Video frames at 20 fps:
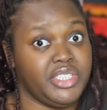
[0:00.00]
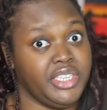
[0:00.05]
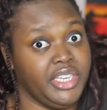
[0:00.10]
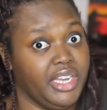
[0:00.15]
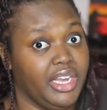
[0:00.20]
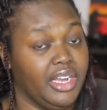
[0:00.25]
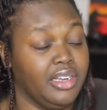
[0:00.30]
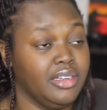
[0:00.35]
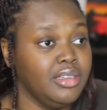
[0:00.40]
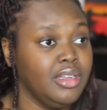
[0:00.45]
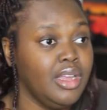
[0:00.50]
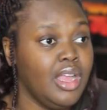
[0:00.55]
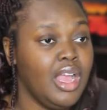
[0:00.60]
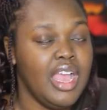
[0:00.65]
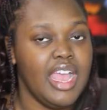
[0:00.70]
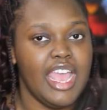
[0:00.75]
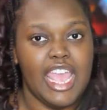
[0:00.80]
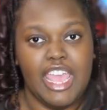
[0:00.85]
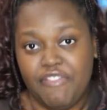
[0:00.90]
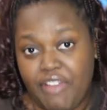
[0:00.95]
Yeah.
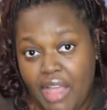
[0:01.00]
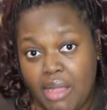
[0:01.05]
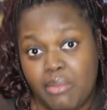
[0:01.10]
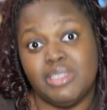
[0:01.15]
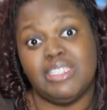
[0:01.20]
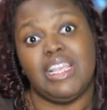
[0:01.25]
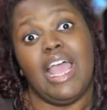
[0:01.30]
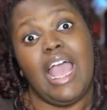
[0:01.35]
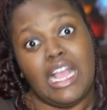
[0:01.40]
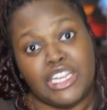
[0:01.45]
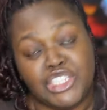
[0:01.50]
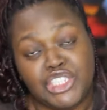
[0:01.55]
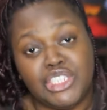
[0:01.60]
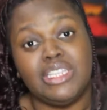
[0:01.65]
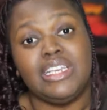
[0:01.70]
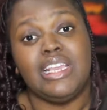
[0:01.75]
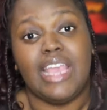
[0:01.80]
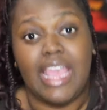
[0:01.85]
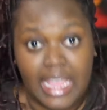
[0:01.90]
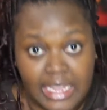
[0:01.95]
If I was
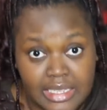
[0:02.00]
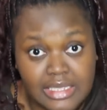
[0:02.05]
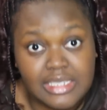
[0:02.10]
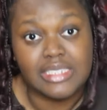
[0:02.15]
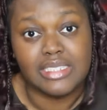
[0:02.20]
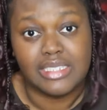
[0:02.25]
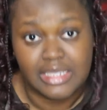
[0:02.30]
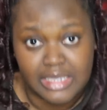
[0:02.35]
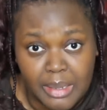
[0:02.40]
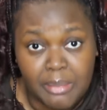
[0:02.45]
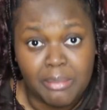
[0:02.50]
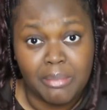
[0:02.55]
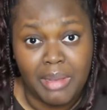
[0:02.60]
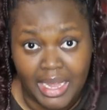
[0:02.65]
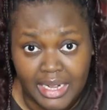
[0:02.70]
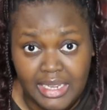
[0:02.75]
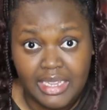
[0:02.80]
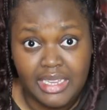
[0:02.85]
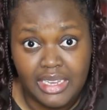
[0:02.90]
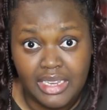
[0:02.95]
actually into
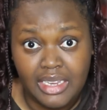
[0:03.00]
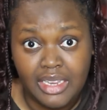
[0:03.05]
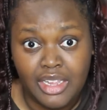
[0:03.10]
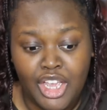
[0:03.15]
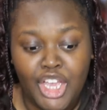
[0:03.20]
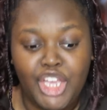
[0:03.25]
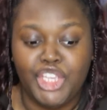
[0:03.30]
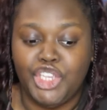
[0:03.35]
somebody,